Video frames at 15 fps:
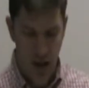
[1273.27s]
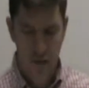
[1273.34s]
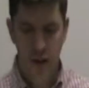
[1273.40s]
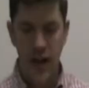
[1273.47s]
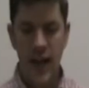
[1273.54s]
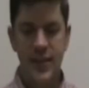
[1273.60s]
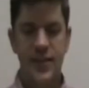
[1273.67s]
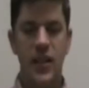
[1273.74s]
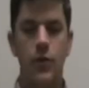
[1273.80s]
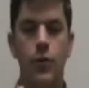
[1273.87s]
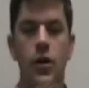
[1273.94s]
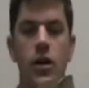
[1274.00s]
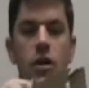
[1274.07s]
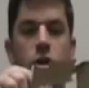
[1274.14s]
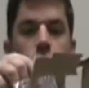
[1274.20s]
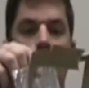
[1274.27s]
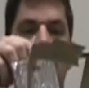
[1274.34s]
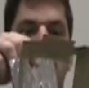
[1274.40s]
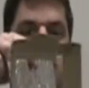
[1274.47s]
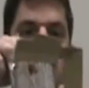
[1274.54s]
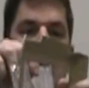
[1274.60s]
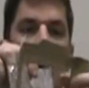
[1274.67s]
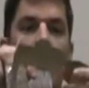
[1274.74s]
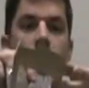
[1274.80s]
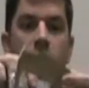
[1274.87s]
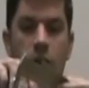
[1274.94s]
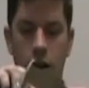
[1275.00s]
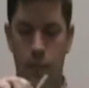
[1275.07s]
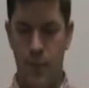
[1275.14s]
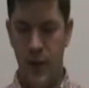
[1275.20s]
The next thing we're going to do is cut
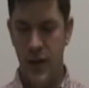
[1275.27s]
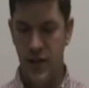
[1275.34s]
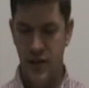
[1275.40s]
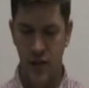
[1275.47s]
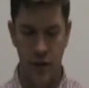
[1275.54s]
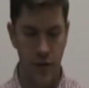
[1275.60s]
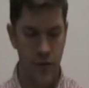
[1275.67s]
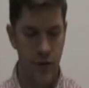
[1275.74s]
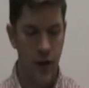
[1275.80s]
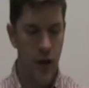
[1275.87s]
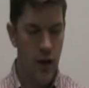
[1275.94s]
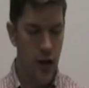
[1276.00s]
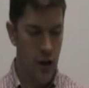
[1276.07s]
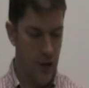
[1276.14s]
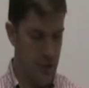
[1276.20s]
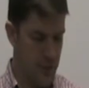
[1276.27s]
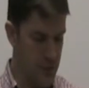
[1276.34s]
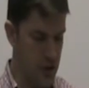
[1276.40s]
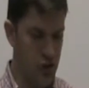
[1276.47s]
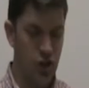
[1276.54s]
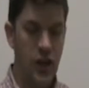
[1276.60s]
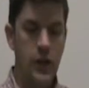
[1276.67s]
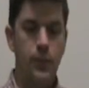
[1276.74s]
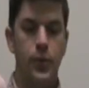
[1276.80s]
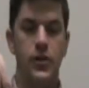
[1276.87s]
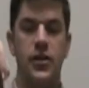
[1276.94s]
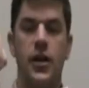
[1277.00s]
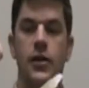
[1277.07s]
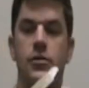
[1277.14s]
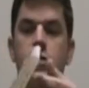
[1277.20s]
out a piece of the sheet
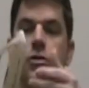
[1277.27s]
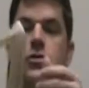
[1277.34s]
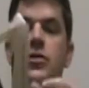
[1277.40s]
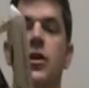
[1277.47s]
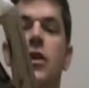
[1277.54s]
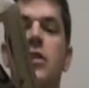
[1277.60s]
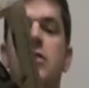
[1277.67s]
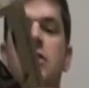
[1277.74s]
protectors